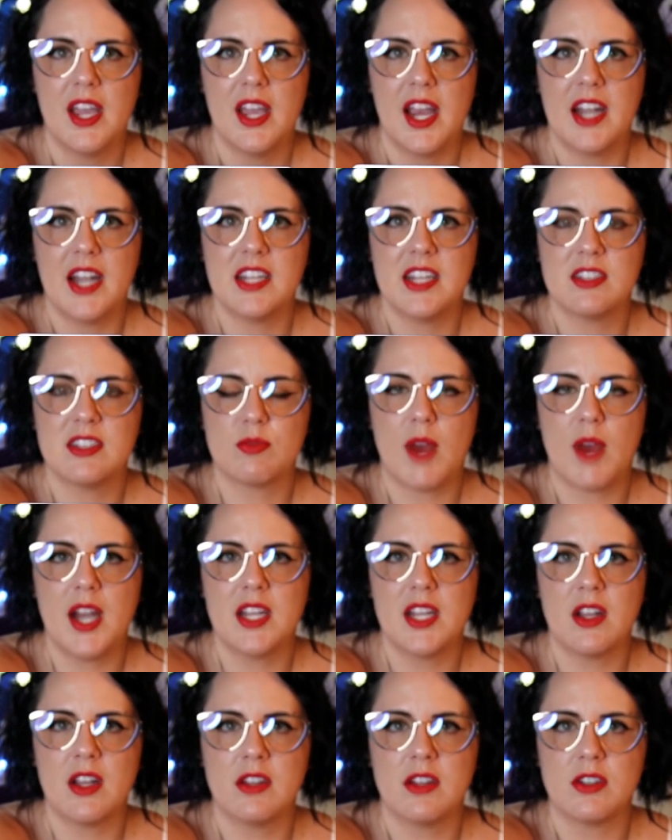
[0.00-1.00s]
And it's
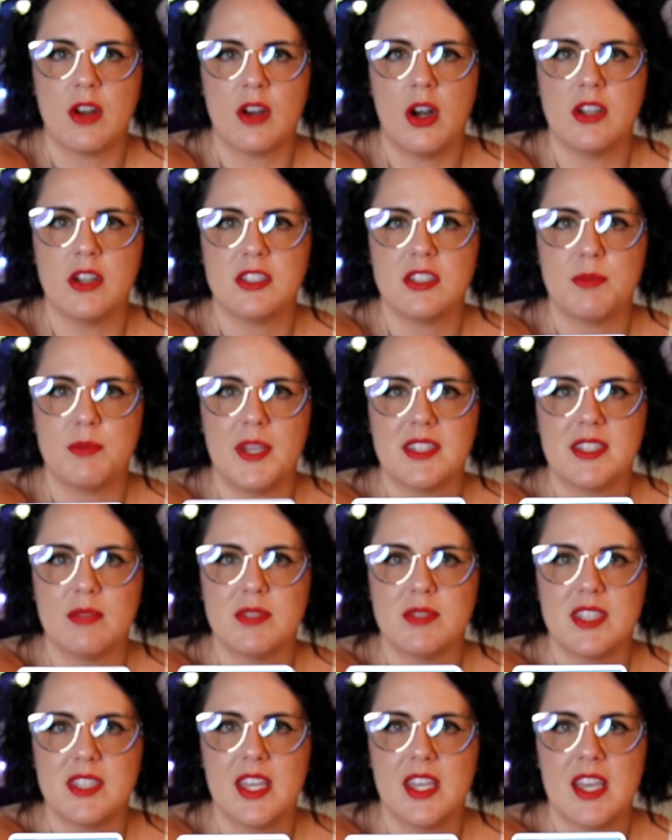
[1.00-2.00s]
riding on your heart space. I'm
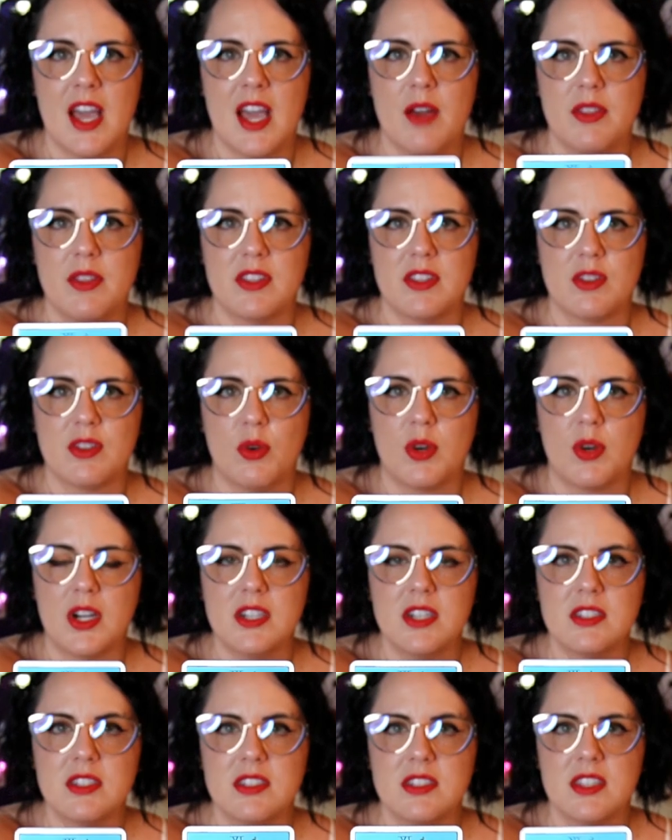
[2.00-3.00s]
seeing how this
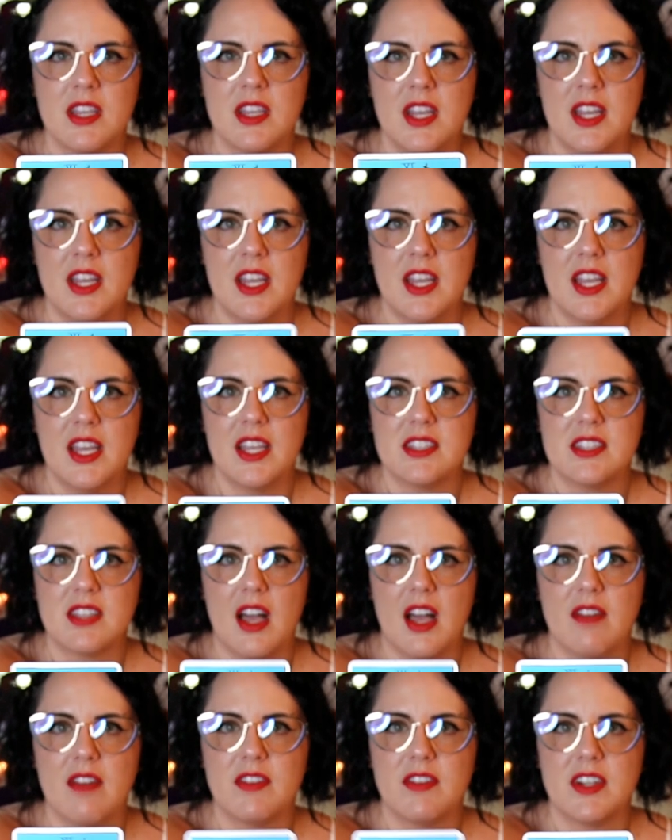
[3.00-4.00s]
horse is
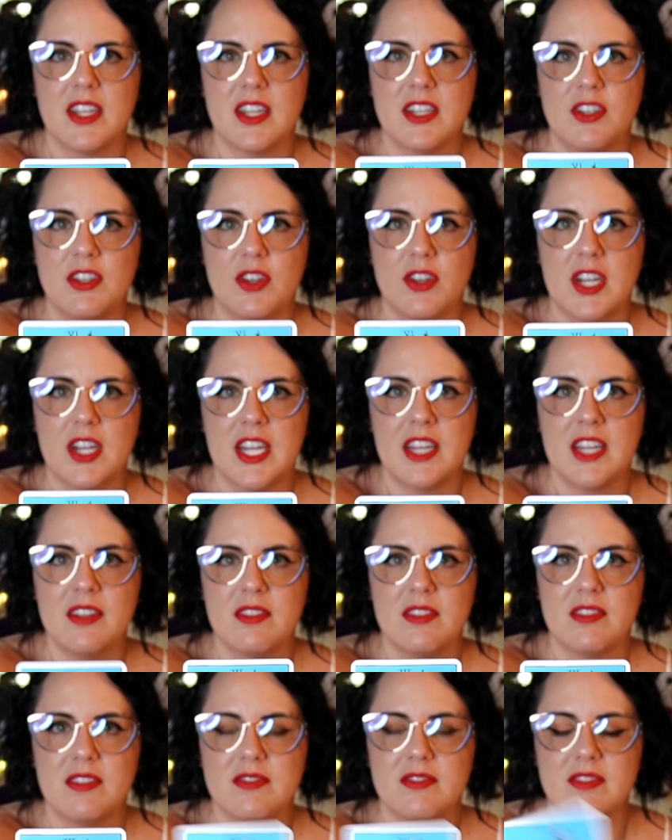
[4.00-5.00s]
covered in green.
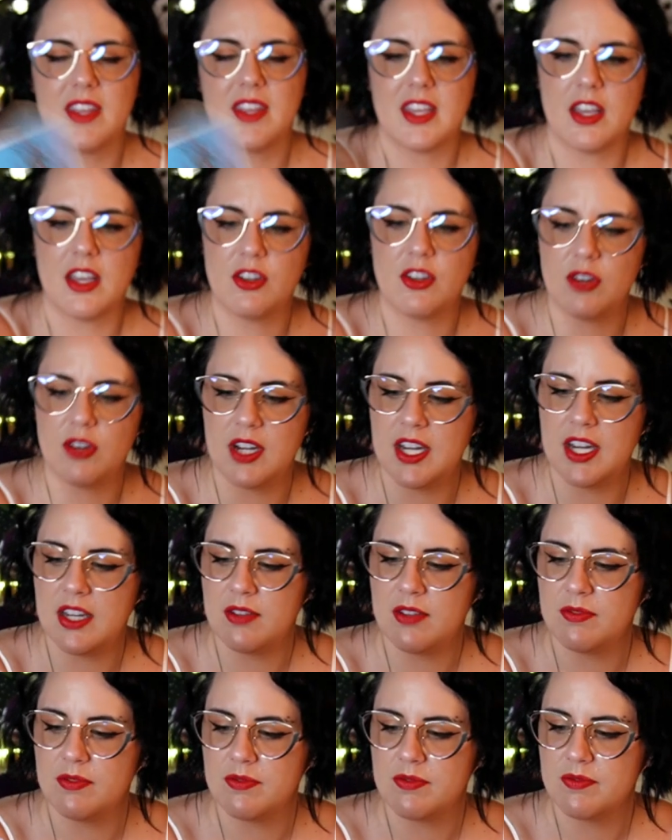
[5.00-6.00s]
Like a
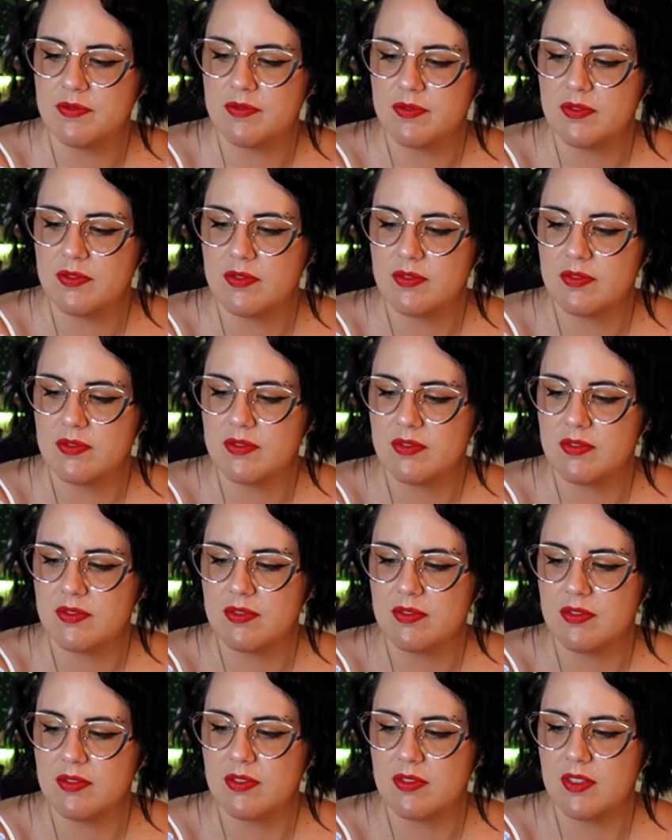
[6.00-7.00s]
green
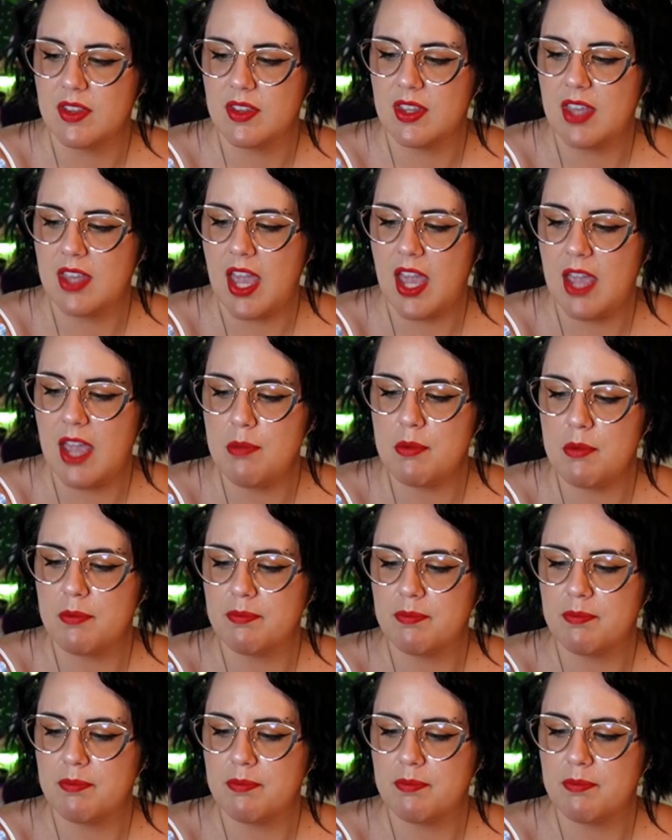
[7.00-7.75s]
cape.